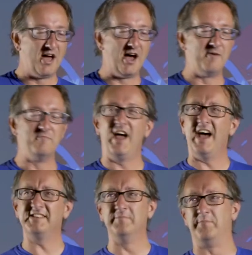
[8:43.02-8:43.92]
Um,
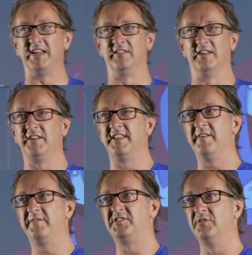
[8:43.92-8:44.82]
has it been living
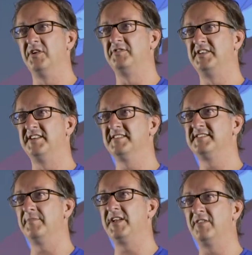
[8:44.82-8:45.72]
there for two hundred years or
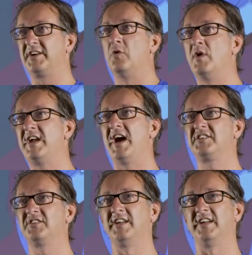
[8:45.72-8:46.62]
something? Like, are we
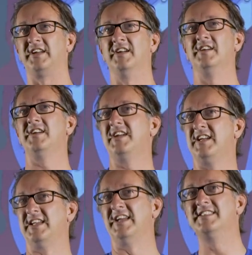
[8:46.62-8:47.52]
actually
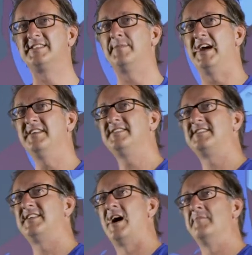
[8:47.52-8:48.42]
in its
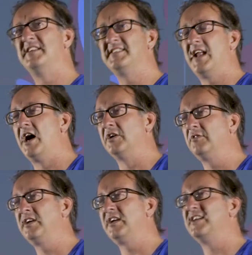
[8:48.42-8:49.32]
space? Um, is it
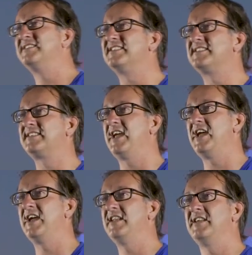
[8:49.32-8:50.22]
hungry? Is it
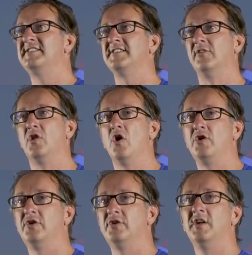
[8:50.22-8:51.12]
scared? Is it
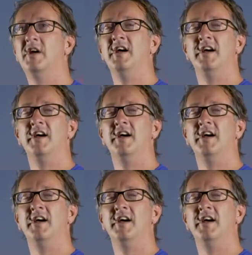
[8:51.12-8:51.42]
alone?